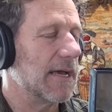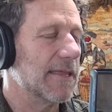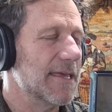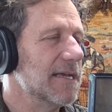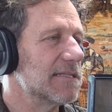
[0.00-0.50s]

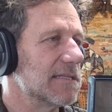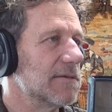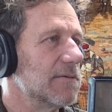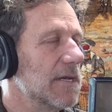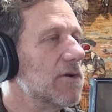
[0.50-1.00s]
think it's,
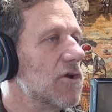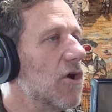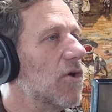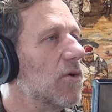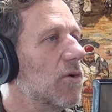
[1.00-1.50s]
we
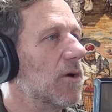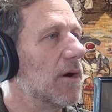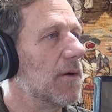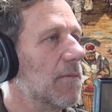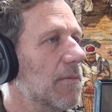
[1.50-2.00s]
don't
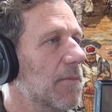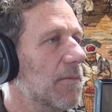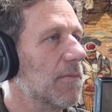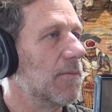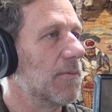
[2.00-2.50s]

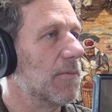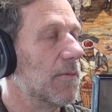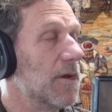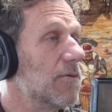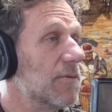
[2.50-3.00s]

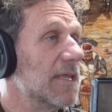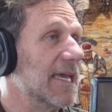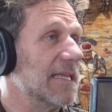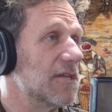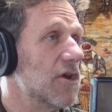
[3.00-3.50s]
really
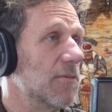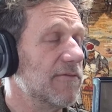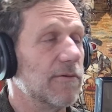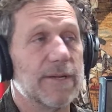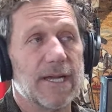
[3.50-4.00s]
get to know
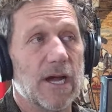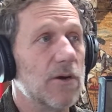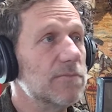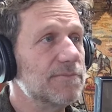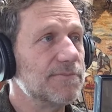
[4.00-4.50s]
before we go.